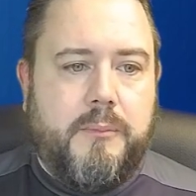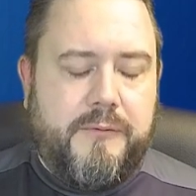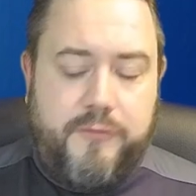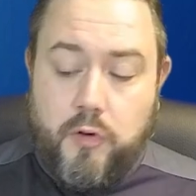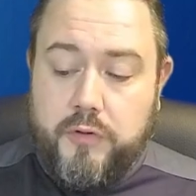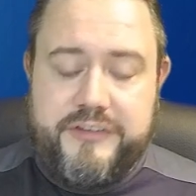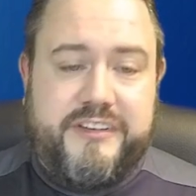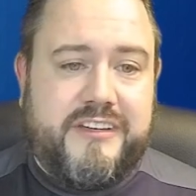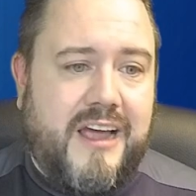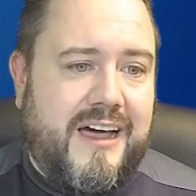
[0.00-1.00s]
But for the
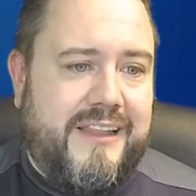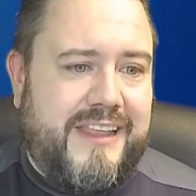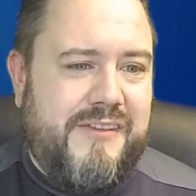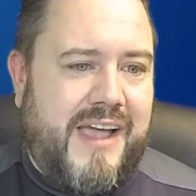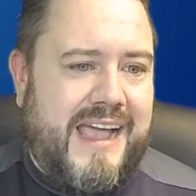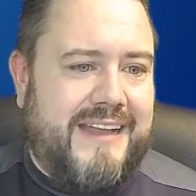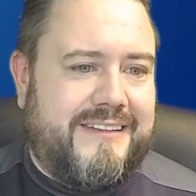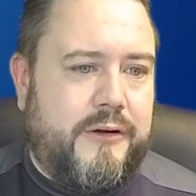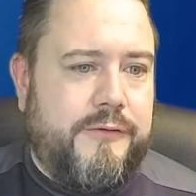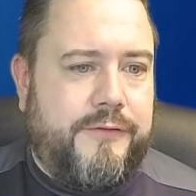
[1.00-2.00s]
start they've had
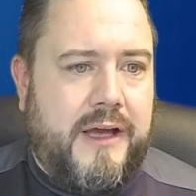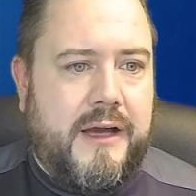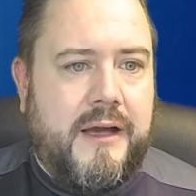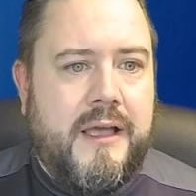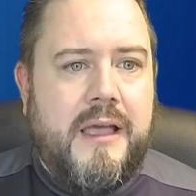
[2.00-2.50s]
so far,